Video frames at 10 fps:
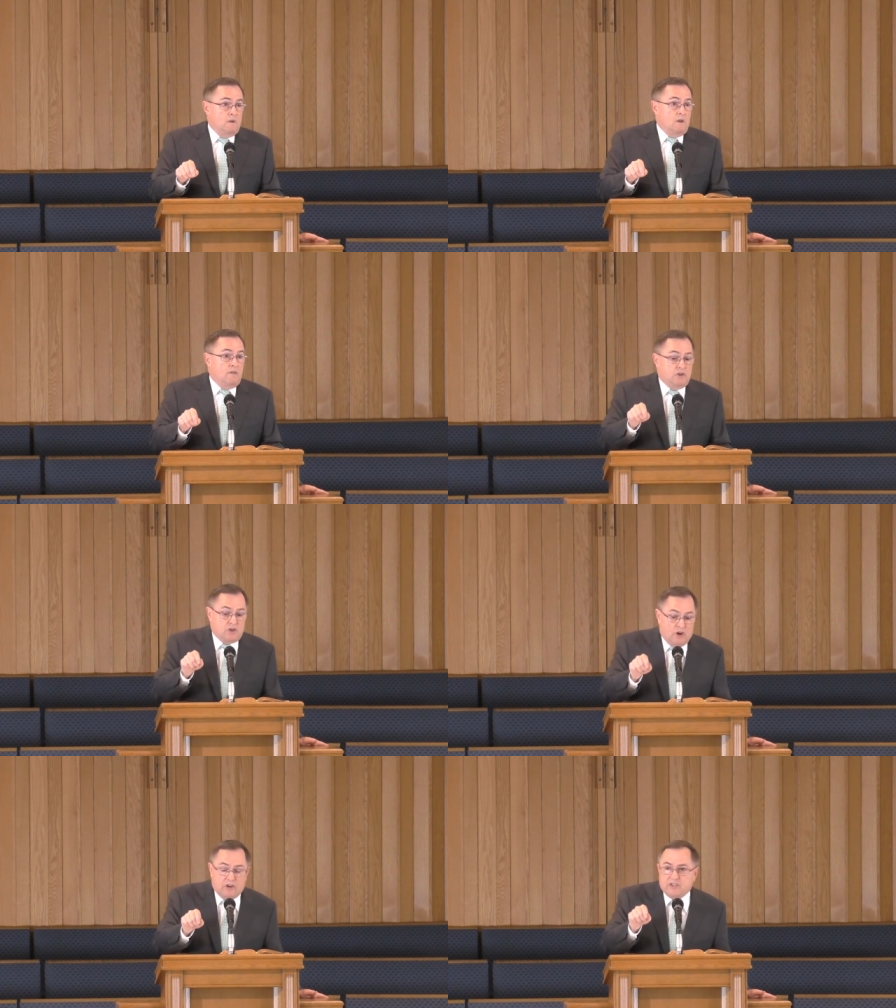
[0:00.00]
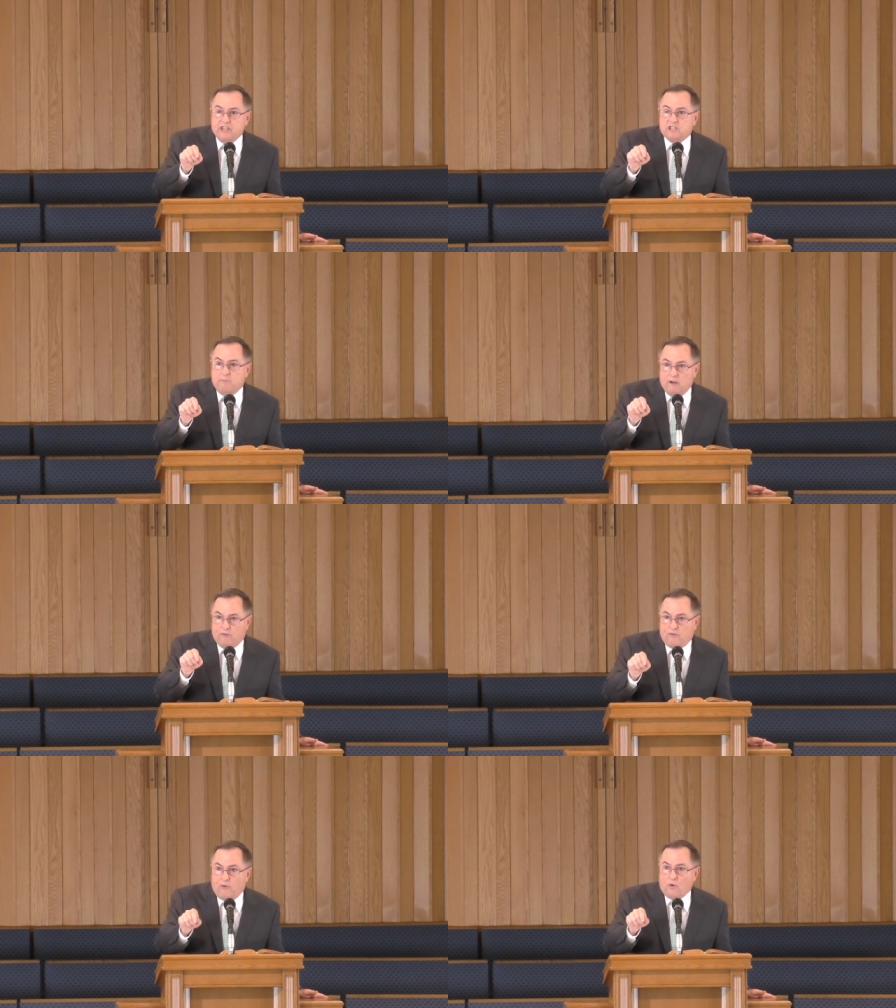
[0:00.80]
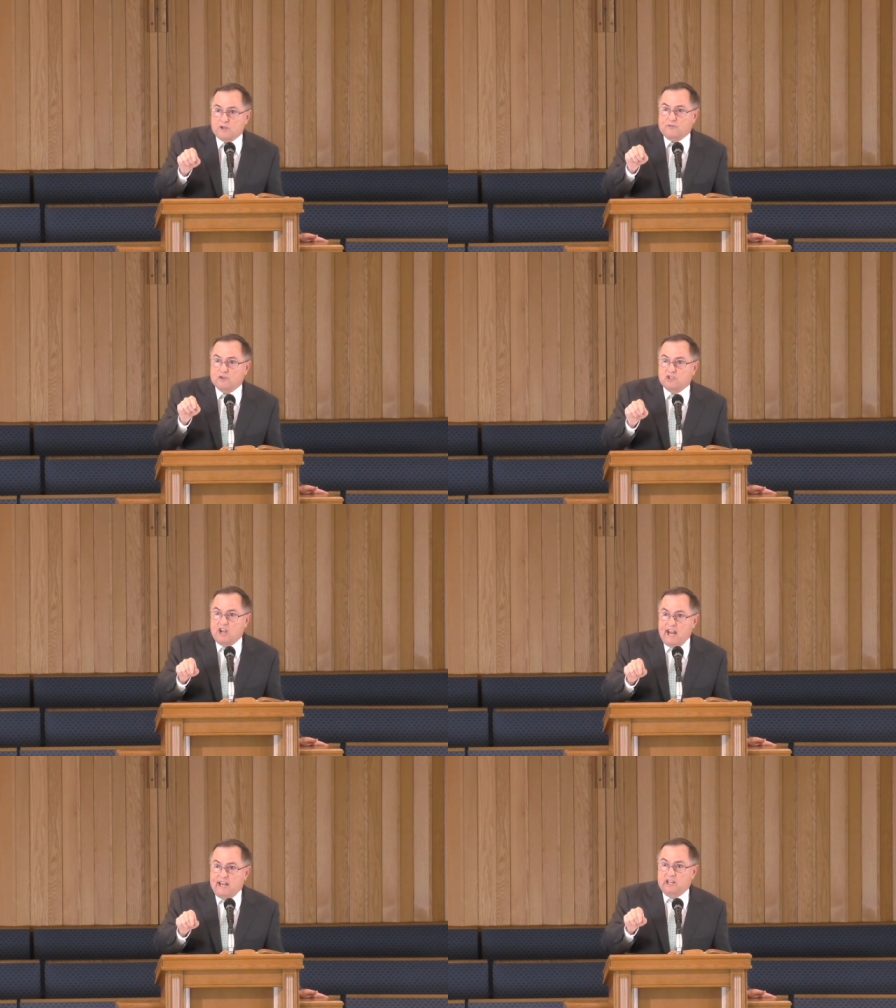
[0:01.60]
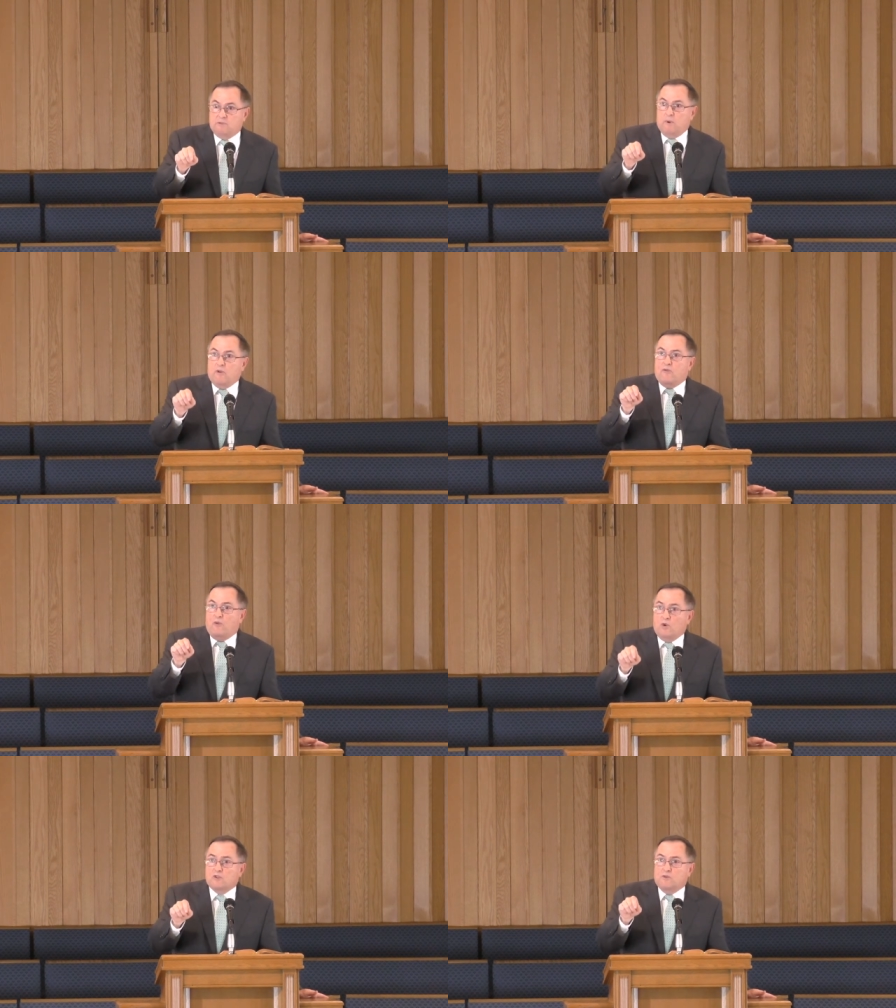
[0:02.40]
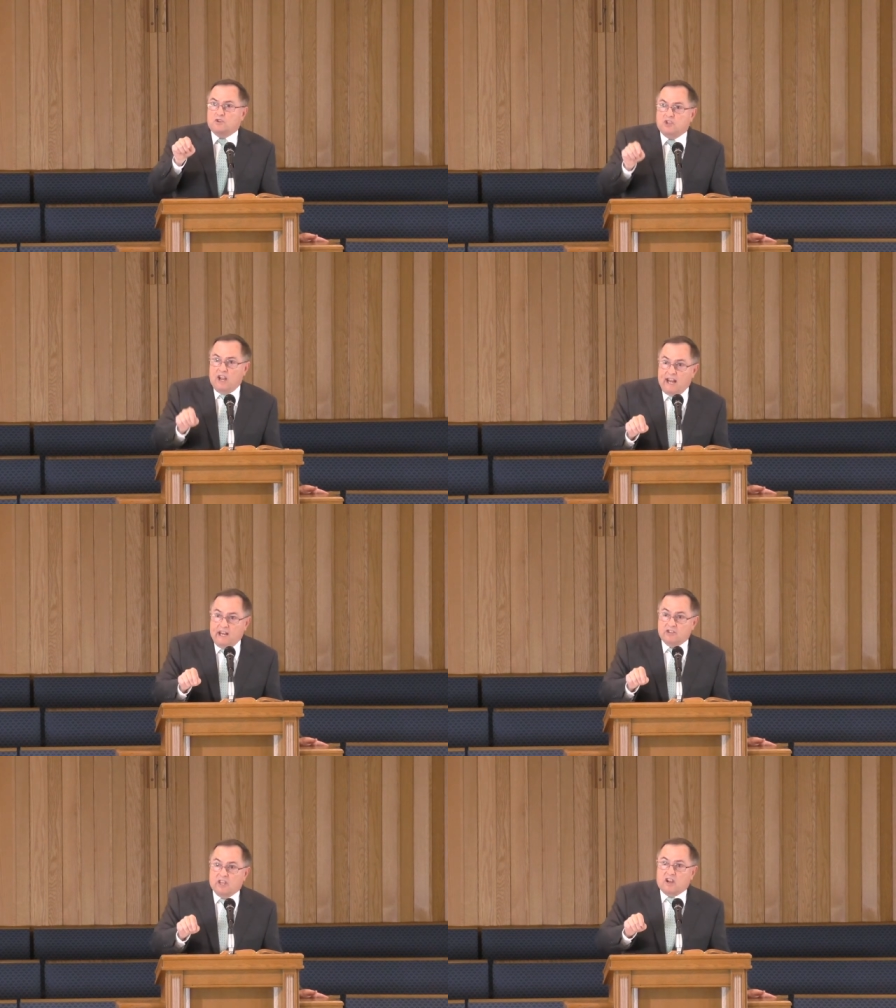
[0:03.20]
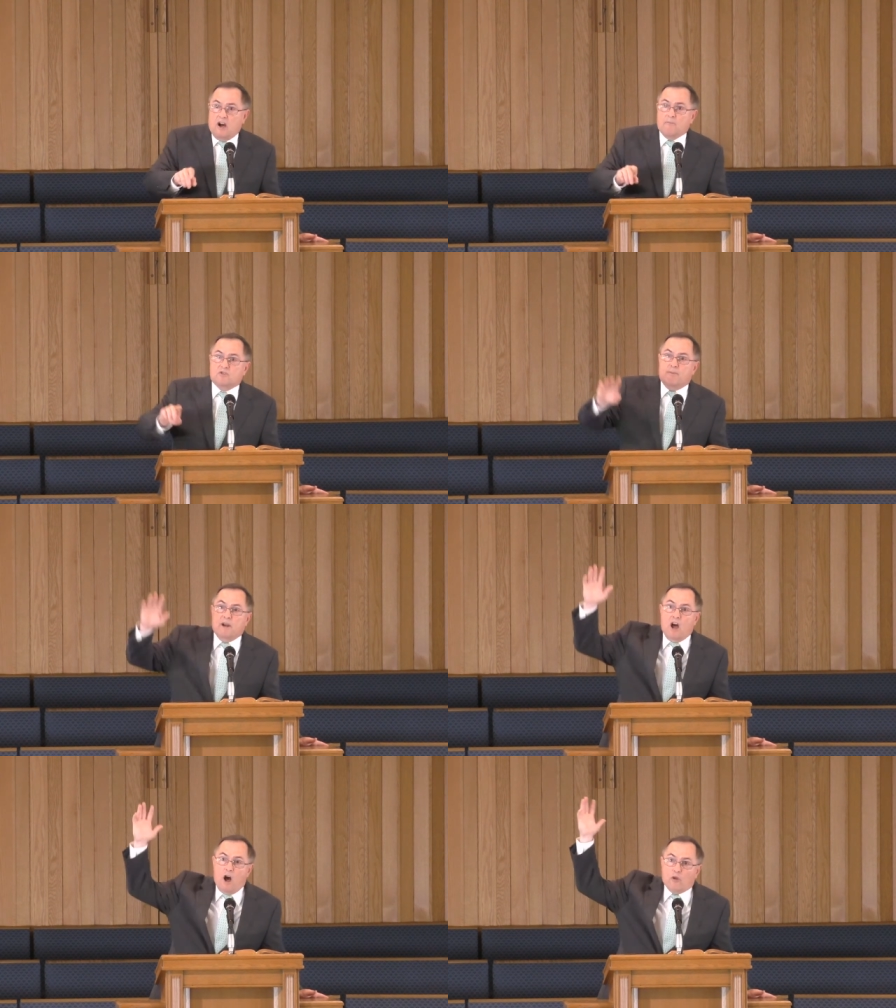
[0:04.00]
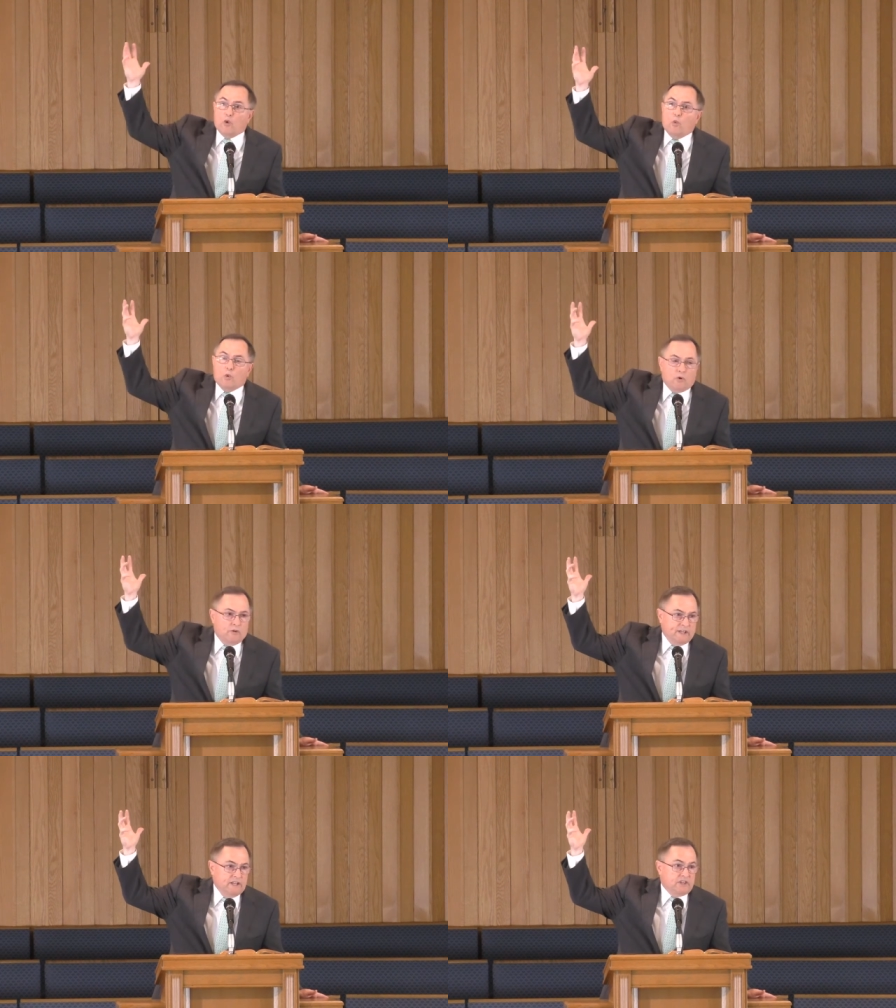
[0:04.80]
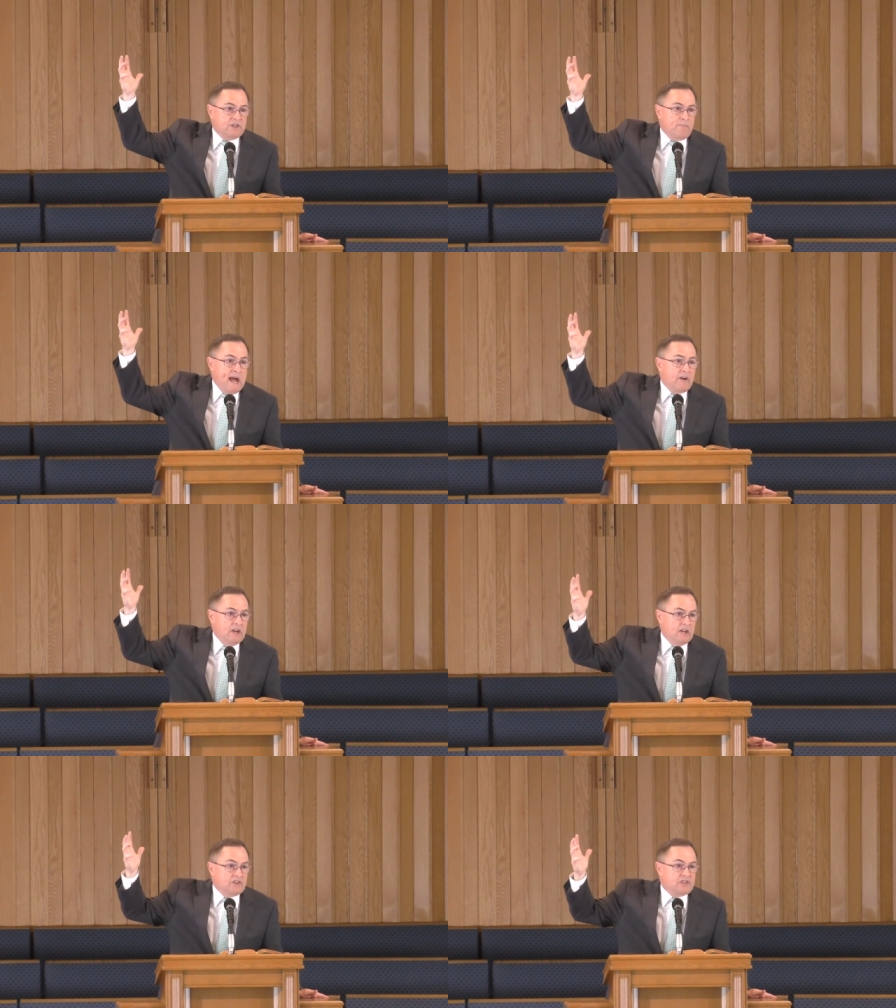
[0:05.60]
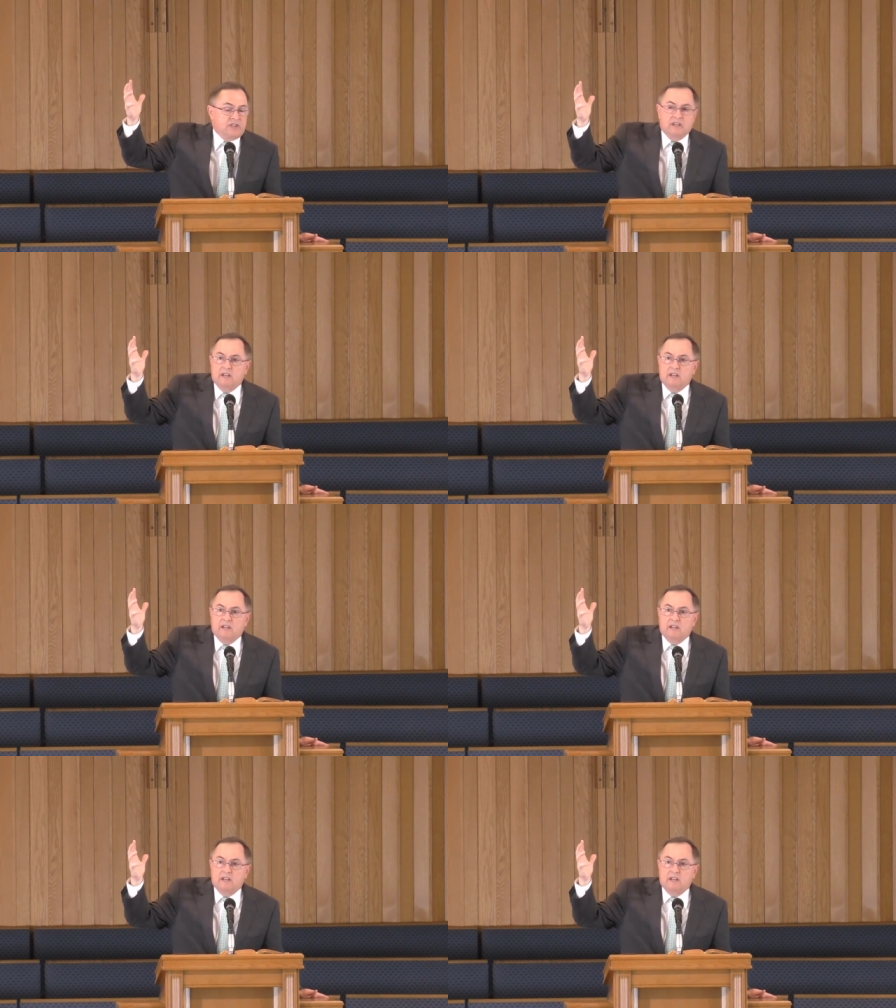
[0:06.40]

The church needs to be a force for change, but a force for change that comes from an otherworldliness about us